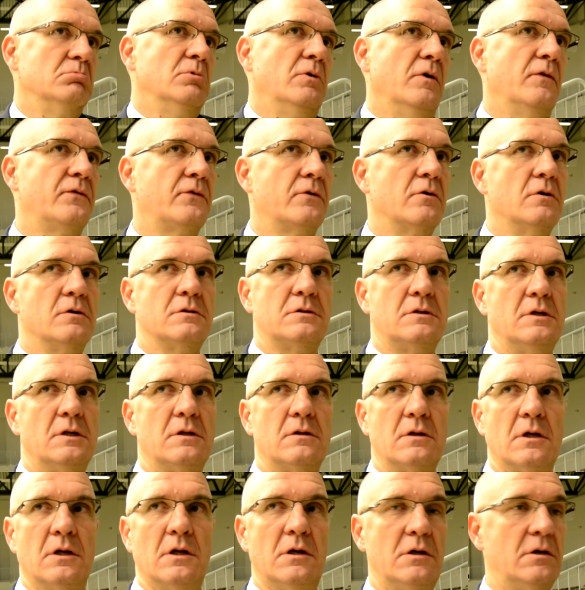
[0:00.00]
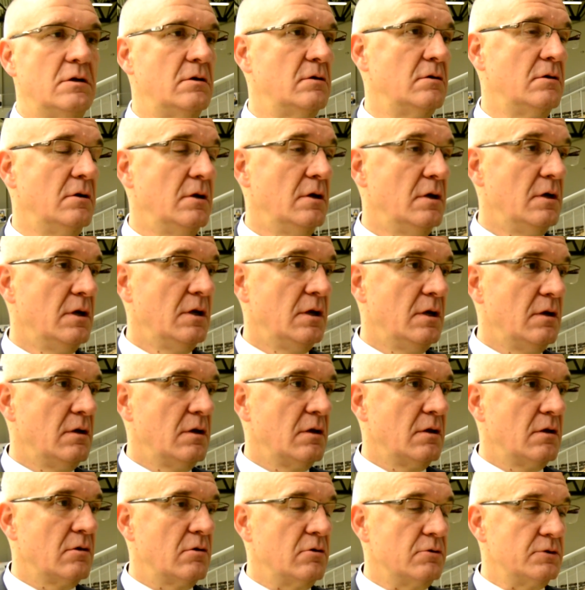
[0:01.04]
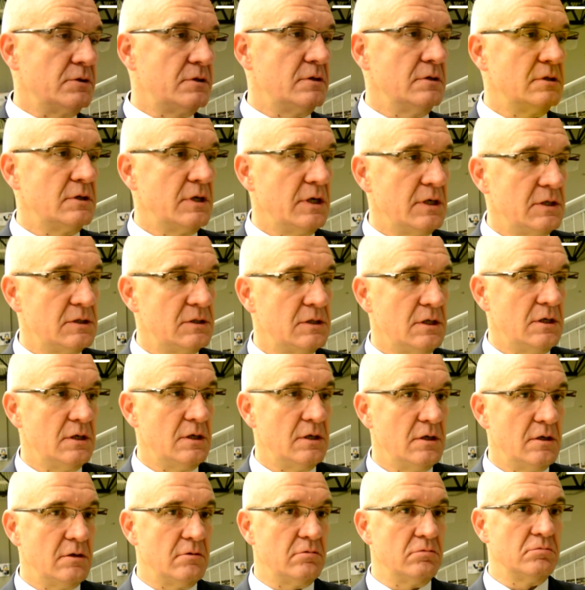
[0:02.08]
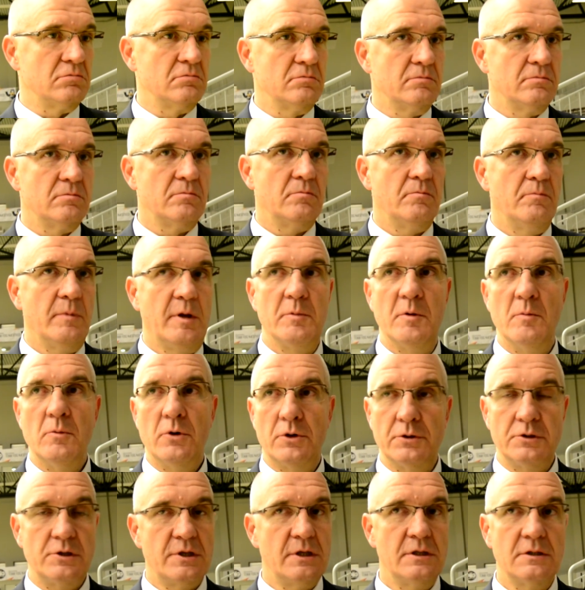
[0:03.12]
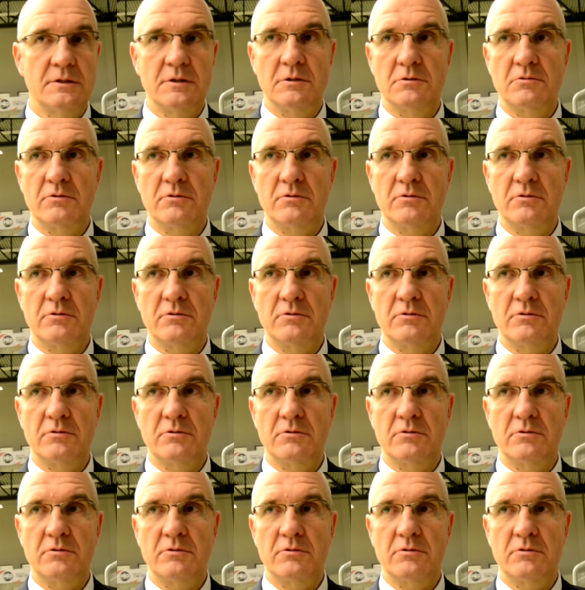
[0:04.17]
Of course that uh, has uh, maybe more chances